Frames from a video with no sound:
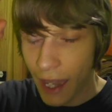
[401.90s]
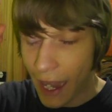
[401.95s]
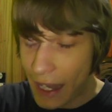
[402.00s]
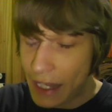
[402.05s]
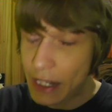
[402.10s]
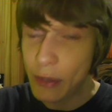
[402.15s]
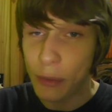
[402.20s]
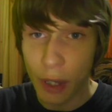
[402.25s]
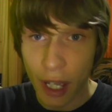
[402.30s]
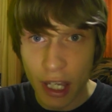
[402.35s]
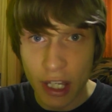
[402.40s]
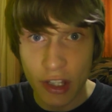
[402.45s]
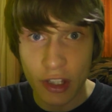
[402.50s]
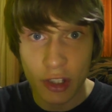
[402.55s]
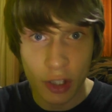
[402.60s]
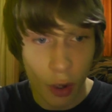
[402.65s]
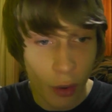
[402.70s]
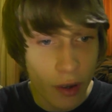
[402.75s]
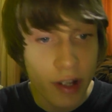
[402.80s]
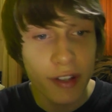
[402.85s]
Anyway,
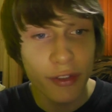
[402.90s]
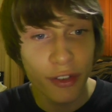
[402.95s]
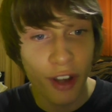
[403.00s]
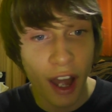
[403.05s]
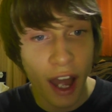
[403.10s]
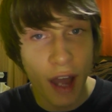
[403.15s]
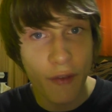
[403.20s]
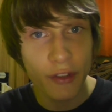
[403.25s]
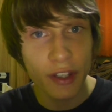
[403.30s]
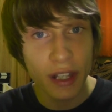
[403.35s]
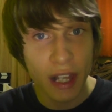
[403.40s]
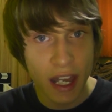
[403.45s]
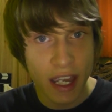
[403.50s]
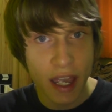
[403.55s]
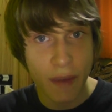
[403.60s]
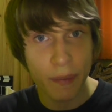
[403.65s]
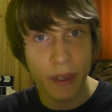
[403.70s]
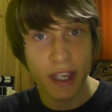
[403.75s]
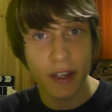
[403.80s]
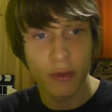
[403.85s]
sorry for having
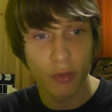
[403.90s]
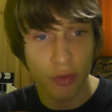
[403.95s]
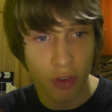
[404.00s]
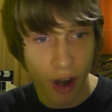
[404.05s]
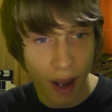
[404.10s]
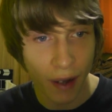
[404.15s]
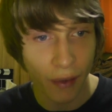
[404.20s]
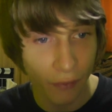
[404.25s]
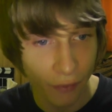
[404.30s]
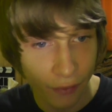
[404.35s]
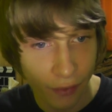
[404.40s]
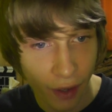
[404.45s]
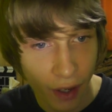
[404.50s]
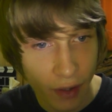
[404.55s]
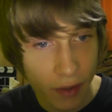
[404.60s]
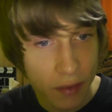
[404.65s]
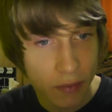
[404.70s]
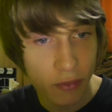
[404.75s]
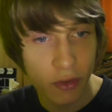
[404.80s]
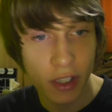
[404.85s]
like a big rant.
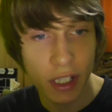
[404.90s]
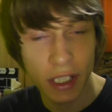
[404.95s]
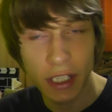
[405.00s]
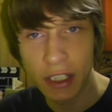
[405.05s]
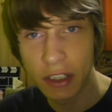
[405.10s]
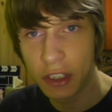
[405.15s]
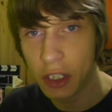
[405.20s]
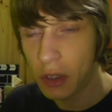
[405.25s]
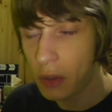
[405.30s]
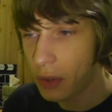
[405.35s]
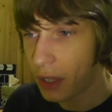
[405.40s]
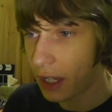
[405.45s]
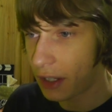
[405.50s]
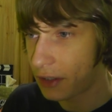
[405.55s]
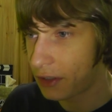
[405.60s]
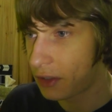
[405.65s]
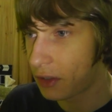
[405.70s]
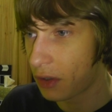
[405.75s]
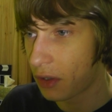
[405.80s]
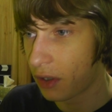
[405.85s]
I don't really do
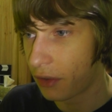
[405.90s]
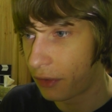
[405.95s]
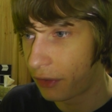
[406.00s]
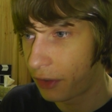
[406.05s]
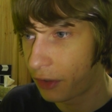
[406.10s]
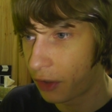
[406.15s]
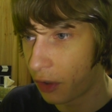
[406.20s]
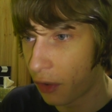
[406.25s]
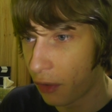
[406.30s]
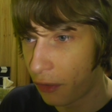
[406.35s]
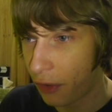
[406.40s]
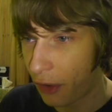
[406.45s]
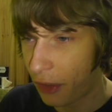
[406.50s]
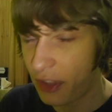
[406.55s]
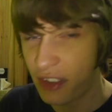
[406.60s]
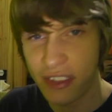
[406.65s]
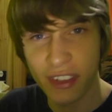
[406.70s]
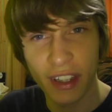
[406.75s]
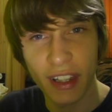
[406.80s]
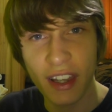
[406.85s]
that sort of stuff. I
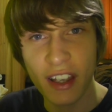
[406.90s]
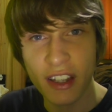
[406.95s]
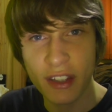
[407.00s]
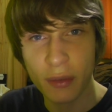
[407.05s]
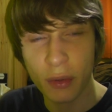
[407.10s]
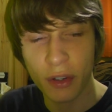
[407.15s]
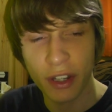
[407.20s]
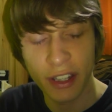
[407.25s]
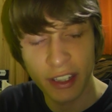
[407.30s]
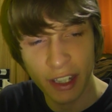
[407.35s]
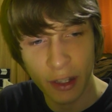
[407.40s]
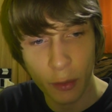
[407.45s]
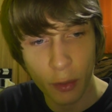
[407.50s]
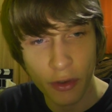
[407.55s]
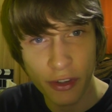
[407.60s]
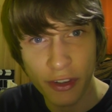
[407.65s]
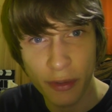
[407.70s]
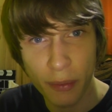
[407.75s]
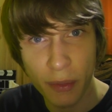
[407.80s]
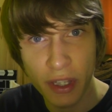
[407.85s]
think the last one I did
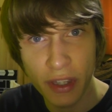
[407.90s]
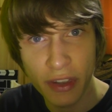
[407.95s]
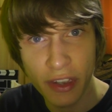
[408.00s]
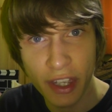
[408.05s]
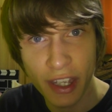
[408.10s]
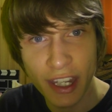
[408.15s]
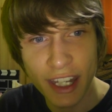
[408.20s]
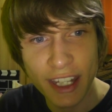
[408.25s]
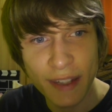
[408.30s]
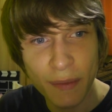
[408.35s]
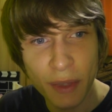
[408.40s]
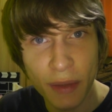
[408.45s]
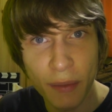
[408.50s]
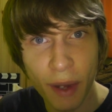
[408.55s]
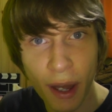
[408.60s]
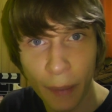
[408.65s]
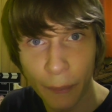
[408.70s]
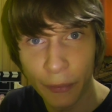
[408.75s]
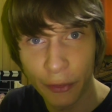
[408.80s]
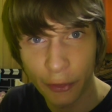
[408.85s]
was the in me
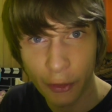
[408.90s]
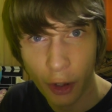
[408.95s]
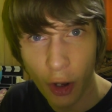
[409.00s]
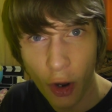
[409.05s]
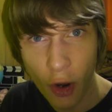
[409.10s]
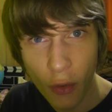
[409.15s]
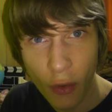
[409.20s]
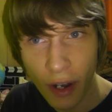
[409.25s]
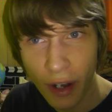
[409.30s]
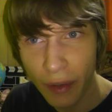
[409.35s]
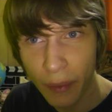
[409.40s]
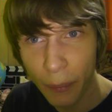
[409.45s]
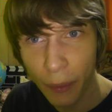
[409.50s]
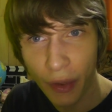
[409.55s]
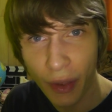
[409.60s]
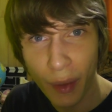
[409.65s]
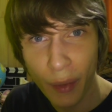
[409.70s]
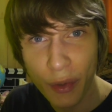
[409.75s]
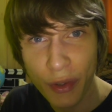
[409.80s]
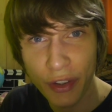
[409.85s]
mum's car rant,
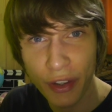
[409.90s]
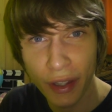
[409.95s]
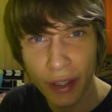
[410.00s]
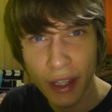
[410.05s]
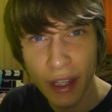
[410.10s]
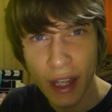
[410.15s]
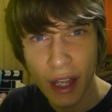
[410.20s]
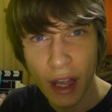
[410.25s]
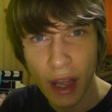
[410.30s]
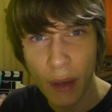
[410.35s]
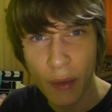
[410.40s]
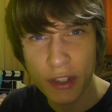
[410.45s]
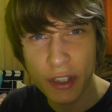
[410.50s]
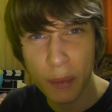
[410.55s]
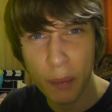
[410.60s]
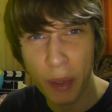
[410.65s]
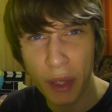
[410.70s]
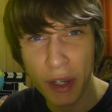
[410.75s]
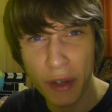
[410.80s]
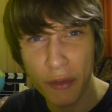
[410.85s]
but that was a
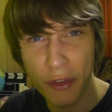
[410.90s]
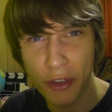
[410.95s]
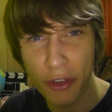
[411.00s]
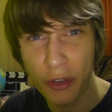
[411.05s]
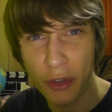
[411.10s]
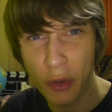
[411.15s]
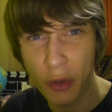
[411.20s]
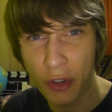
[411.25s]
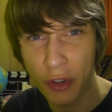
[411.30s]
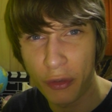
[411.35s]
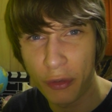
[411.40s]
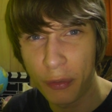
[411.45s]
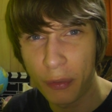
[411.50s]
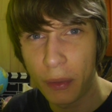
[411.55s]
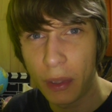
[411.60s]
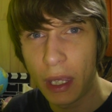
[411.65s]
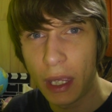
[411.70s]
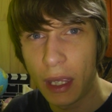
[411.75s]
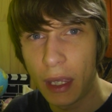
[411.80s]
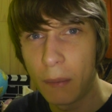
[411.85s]
bit of a sort of
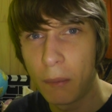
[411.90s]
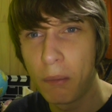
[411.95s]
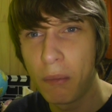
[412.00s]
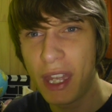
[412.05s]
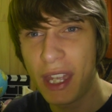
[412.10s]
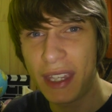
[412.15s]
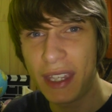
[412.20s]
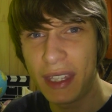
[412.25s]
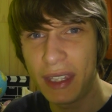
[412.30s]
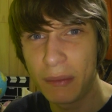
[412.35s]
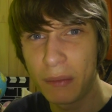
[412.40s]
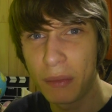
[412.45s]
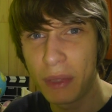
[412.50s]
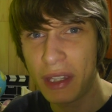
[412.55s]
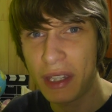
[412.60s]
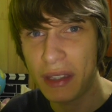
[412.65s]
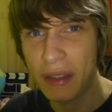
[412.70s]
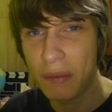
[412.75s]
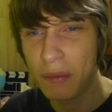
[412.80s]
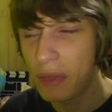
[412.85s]

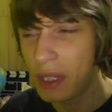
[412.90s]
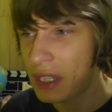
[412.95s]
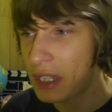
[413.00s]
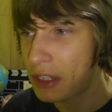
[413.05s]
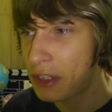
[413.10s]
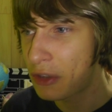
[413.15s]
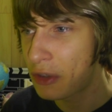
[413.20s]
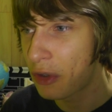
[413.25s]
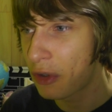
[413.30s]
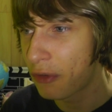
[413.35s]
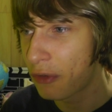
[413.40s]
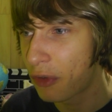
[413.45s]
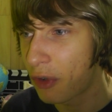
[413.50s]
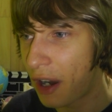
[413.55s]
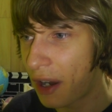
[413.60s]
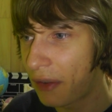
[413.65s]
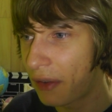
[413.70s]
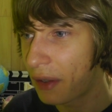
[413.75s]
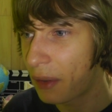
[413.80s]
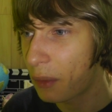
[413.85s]
Mickey sort of
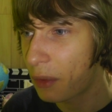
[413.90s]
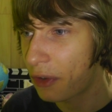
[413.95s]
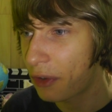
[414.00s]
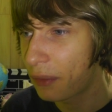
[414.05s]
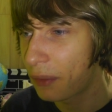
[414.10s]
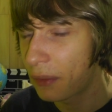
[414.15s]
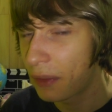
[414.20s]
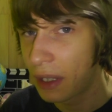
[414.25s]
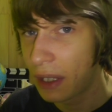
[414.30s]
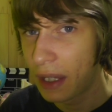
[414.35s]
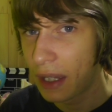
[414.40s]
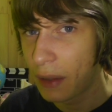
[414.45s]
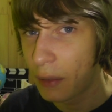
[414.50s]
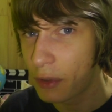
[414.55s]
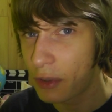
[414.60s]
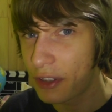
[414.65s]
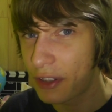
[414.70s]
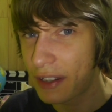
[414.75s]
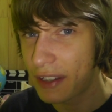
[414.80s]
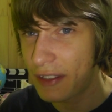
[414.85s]
rant. That wasn't
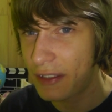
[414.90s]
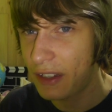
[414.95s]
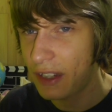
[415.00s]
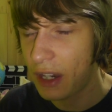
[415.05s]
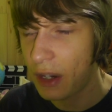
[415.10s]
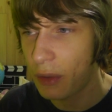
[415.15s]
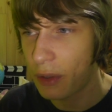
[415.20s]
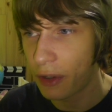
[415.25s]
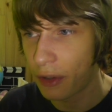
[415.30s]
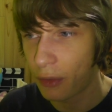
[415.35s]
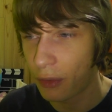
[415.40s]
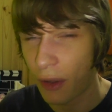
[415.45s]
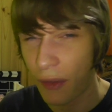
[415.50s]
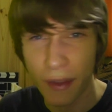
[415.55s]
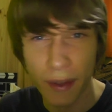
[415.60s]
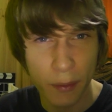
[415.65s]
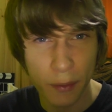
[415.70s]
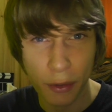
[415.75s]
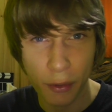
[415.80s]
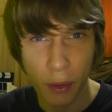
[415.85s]
a serious
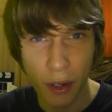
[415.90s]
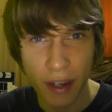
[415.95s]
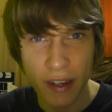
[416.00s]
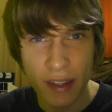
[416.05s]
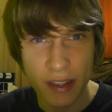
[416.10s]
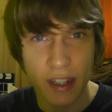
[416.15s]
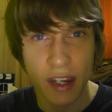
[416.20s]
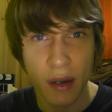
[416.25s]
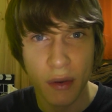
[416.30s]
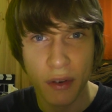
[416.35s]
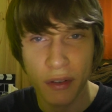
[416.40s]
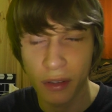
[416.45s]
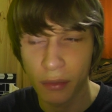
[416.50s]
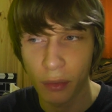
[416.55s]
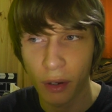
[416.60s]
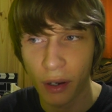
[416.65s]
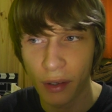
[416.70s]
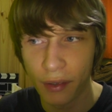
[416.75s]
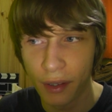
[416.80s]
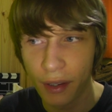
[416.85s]
rant. That was quite a
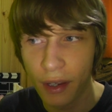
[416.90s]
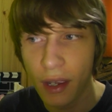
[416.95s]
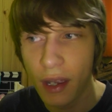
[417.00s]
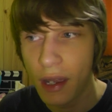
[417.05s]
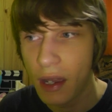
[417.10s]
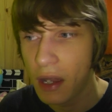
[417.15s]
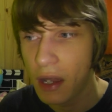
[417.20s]
serious rant.